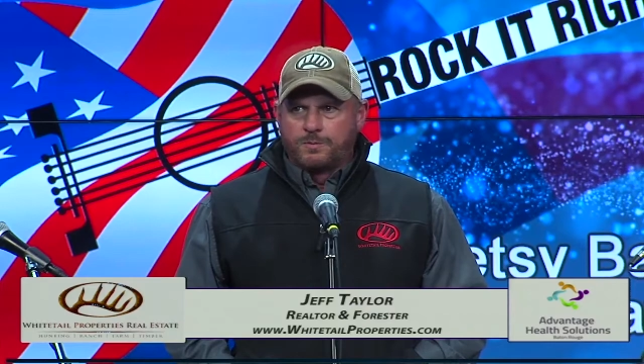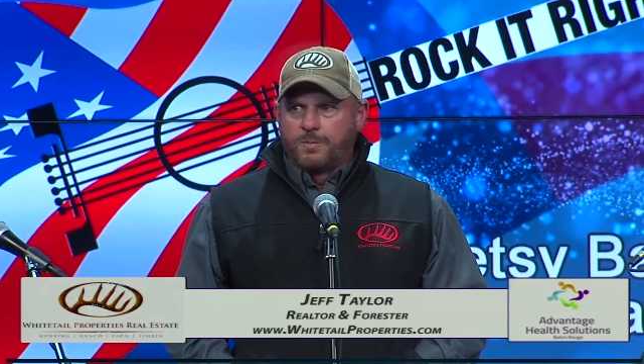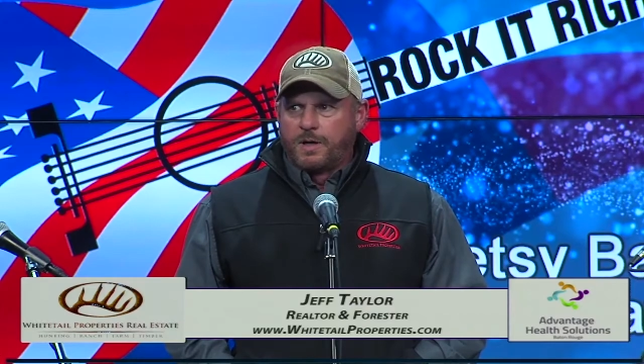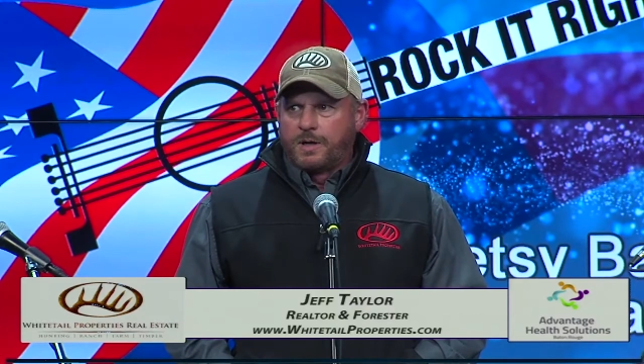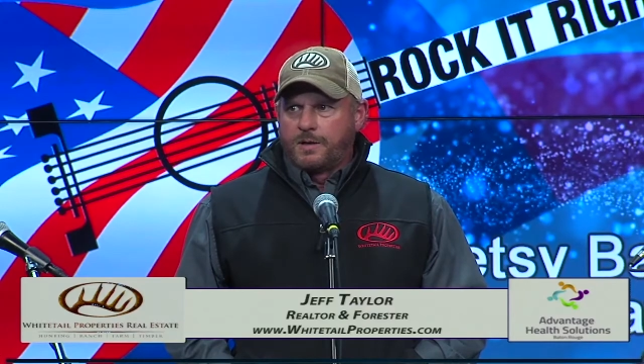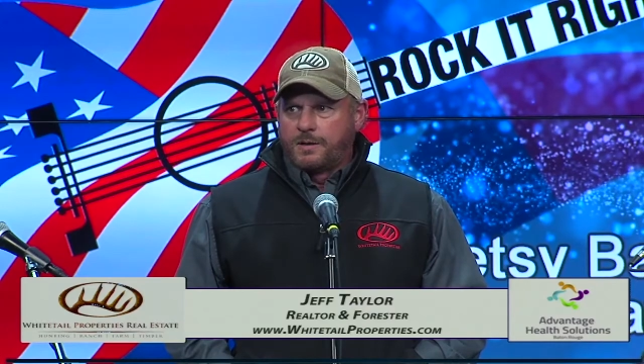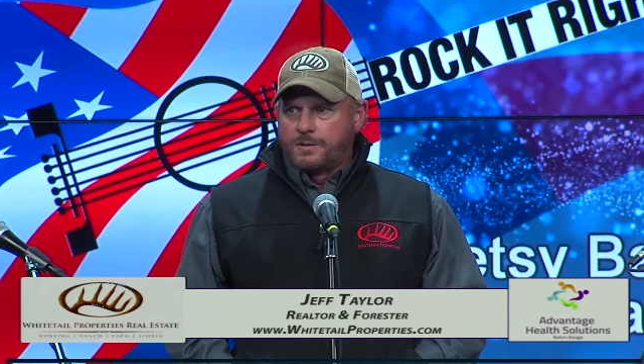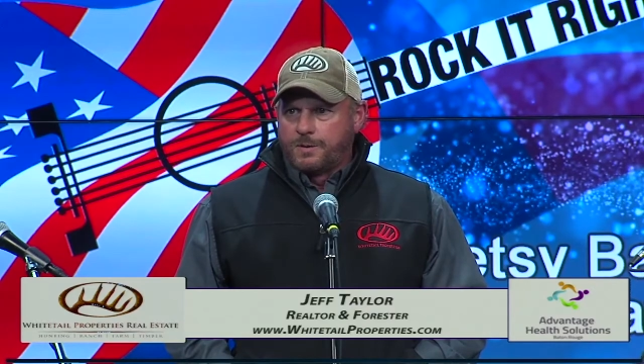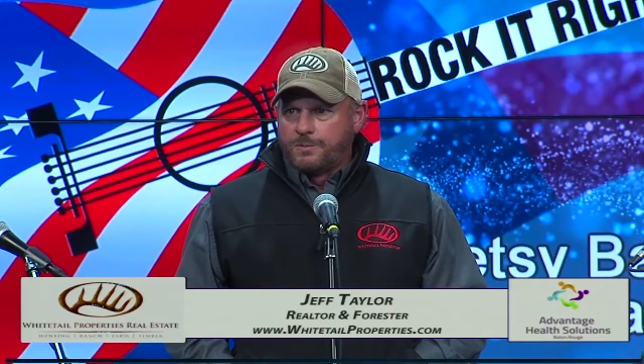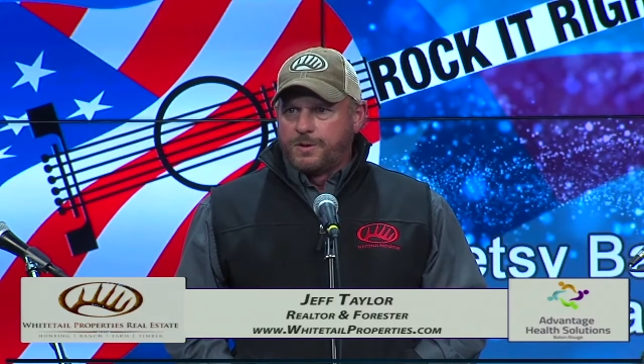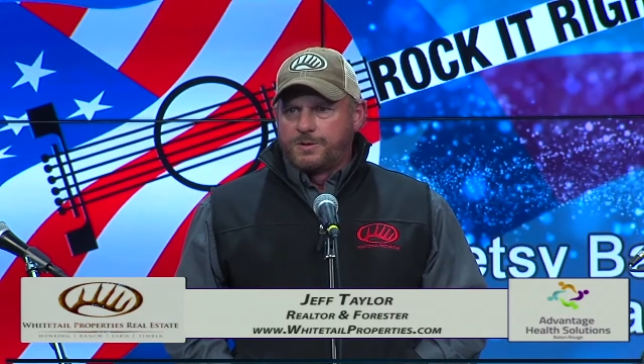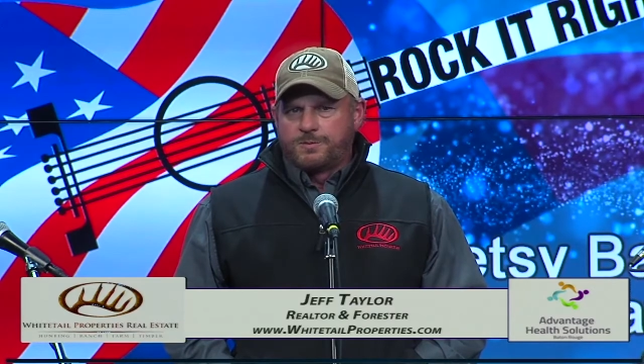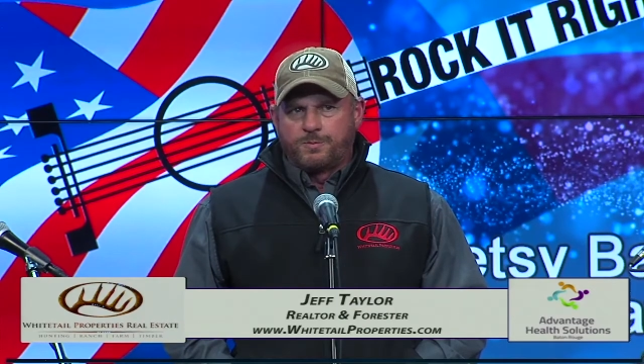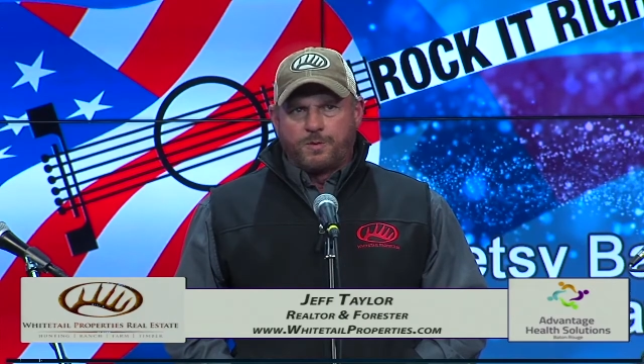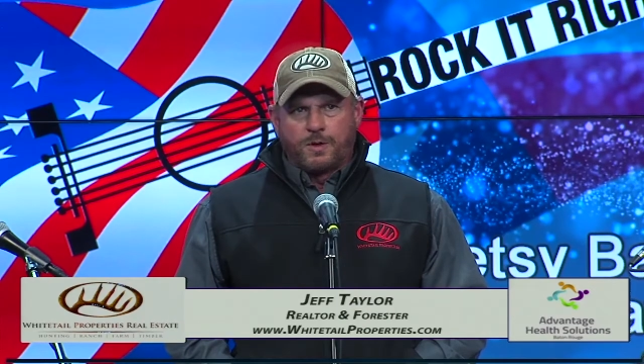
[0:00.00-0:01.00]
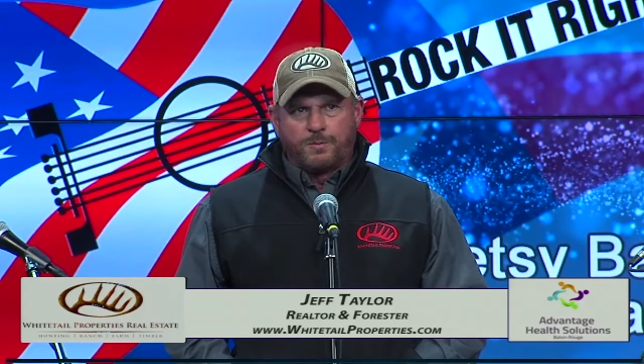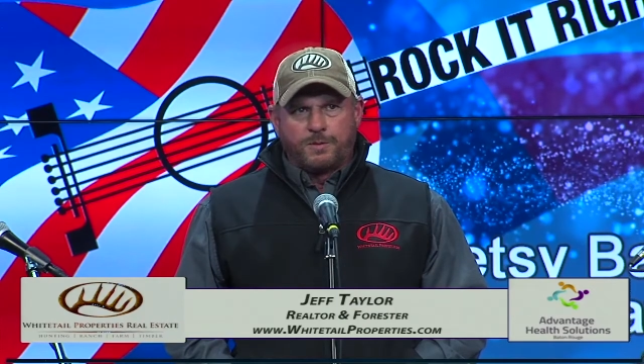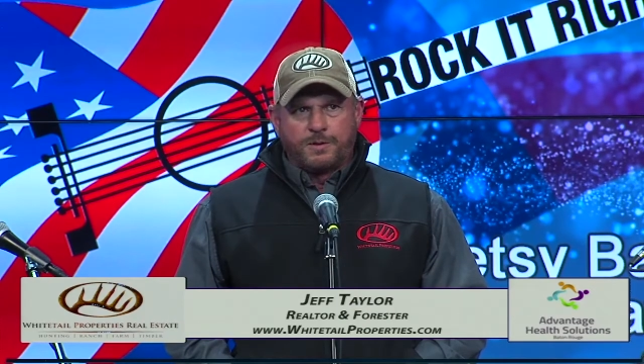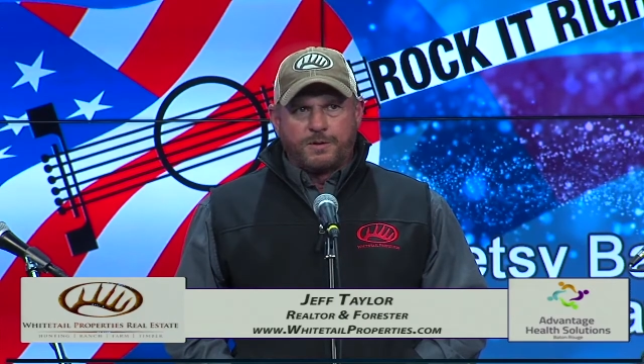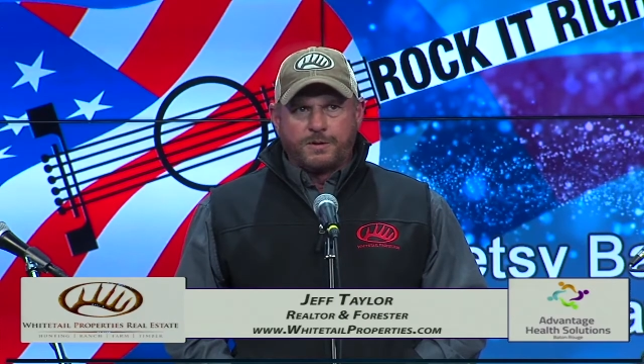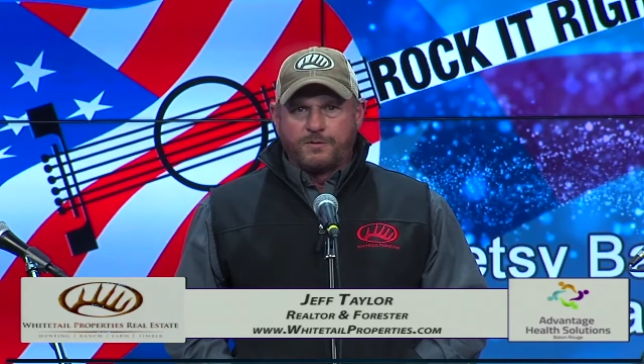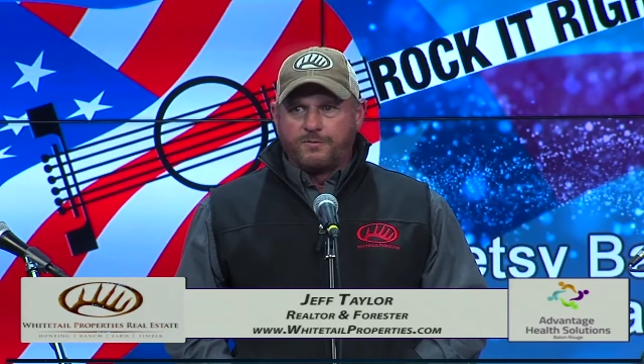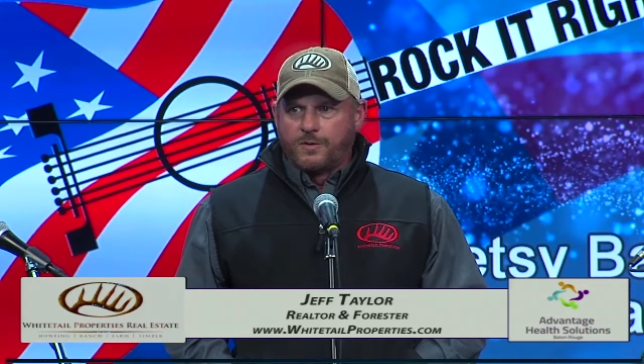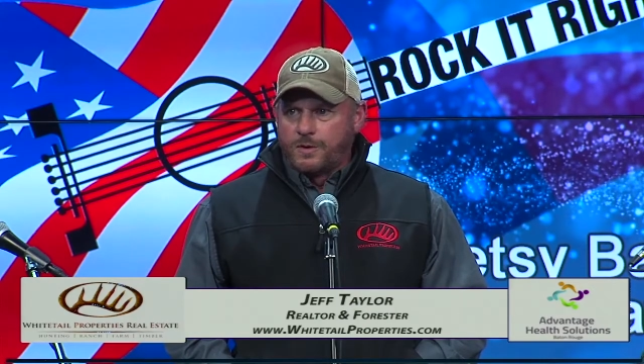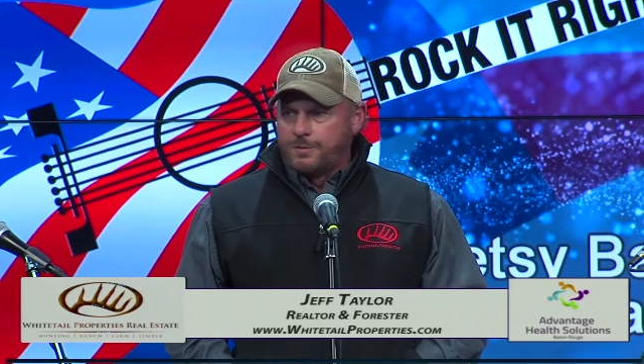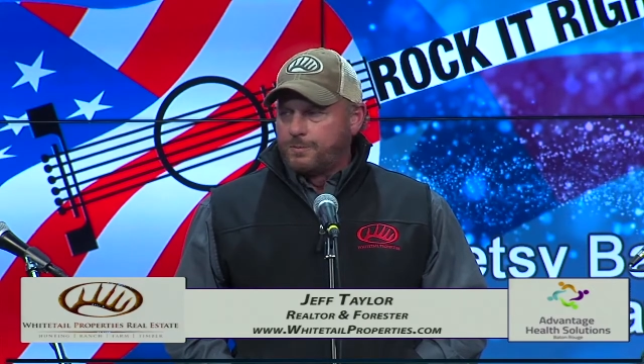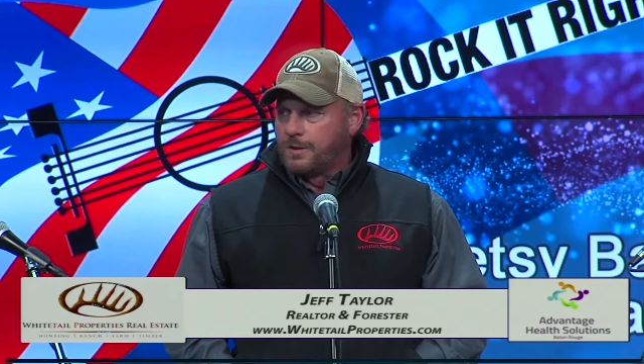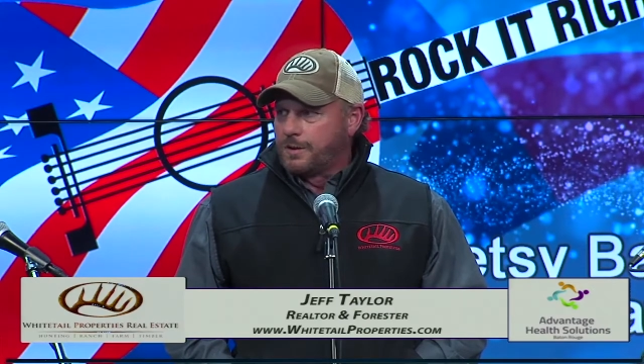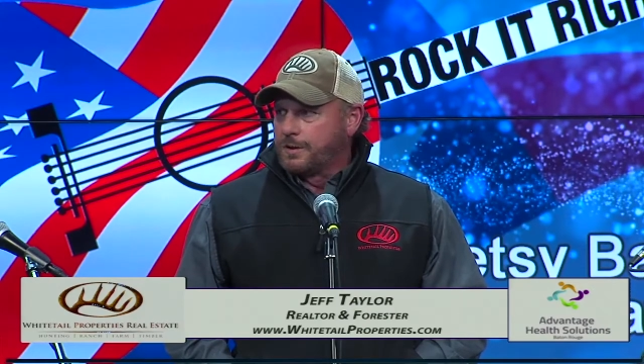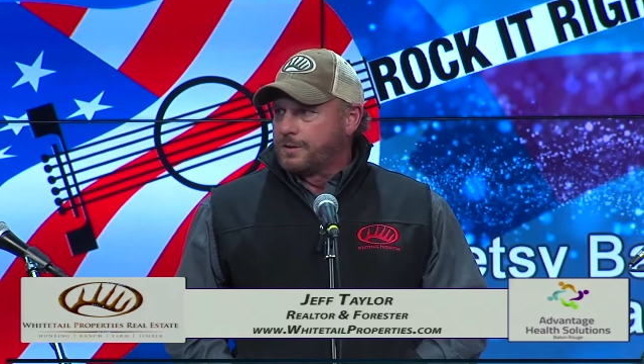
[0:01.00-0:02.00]
buy a piece of property in a
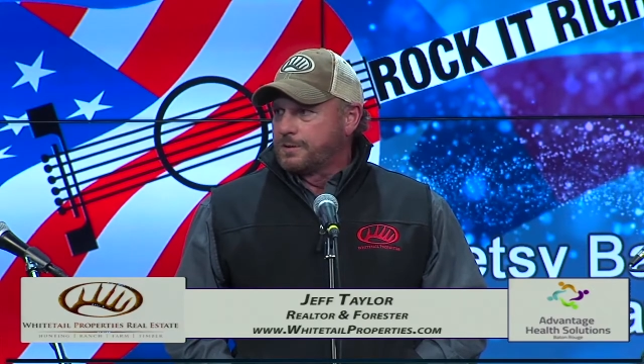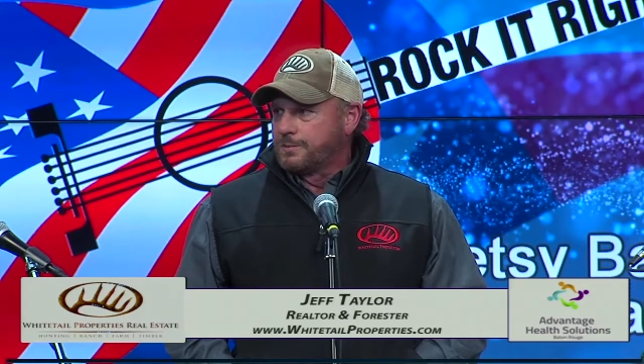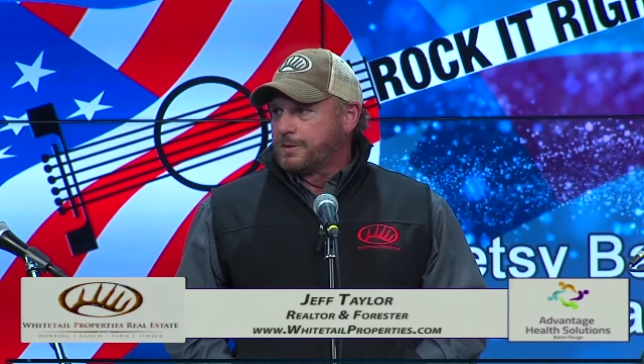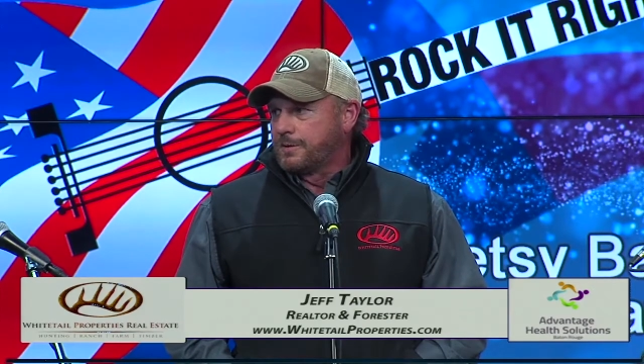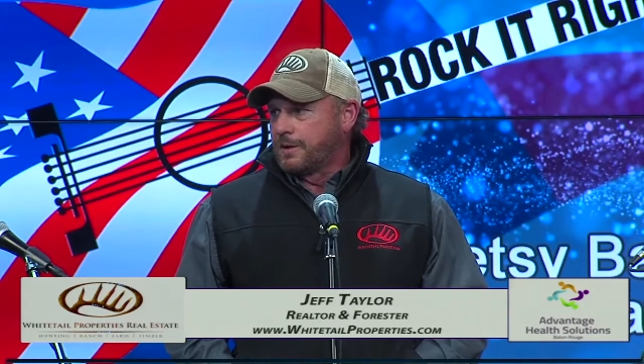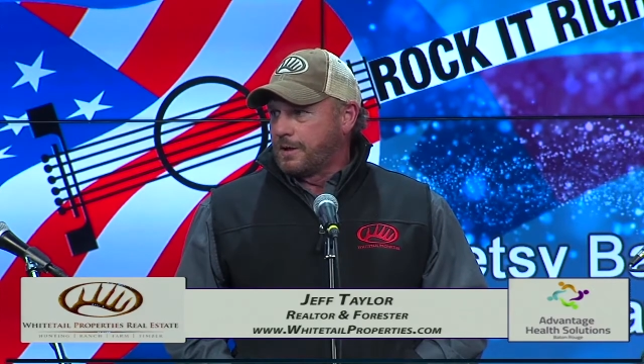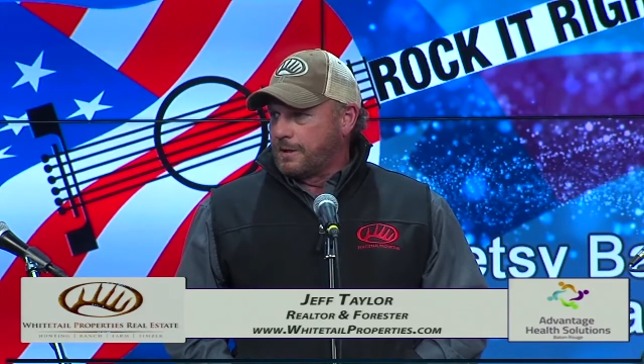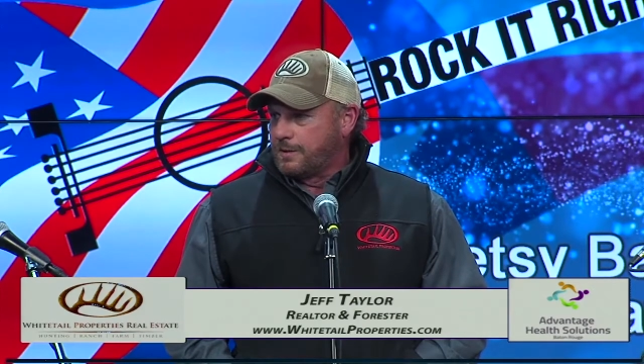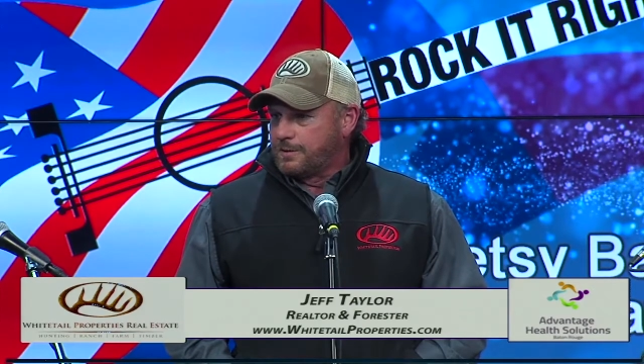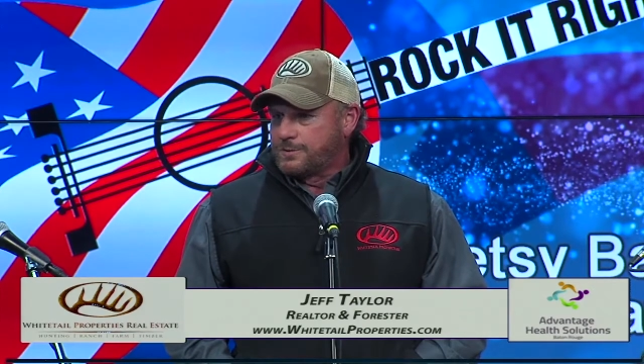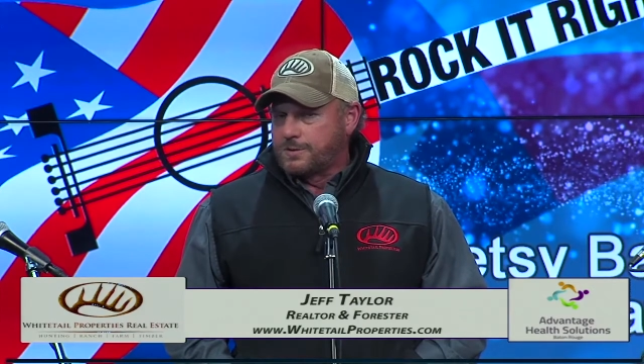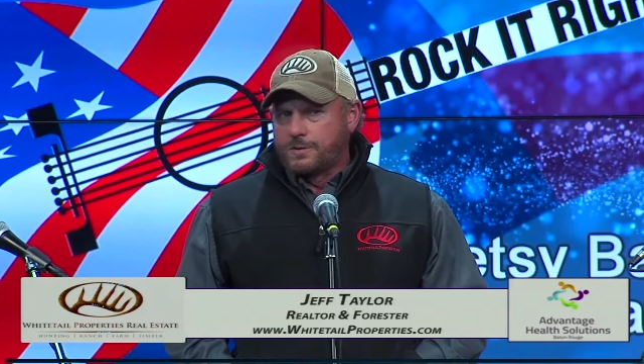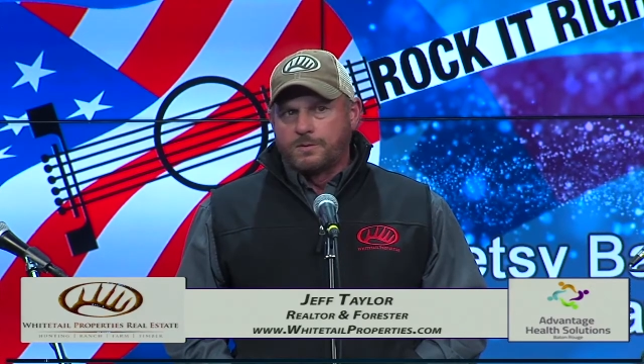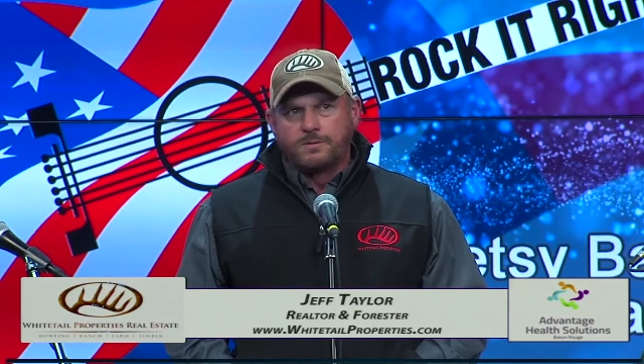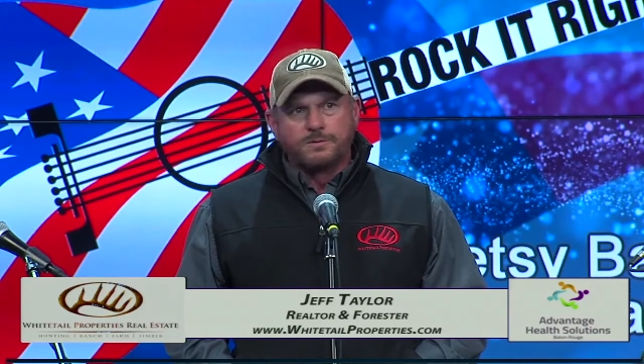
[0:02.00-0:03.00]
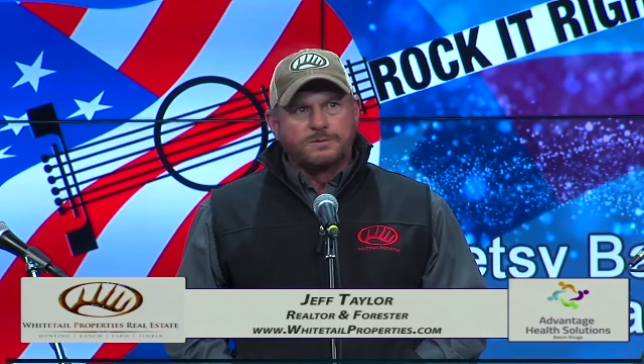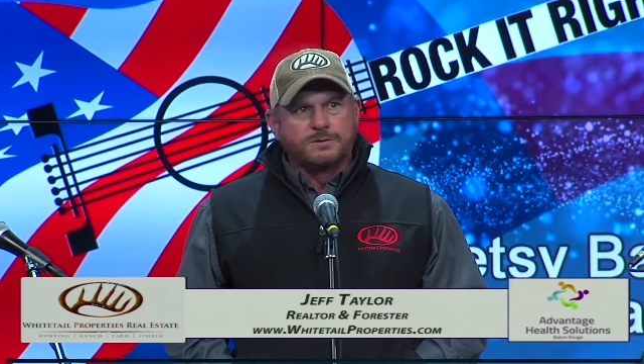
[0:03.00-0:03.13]
floodplain to build a house on.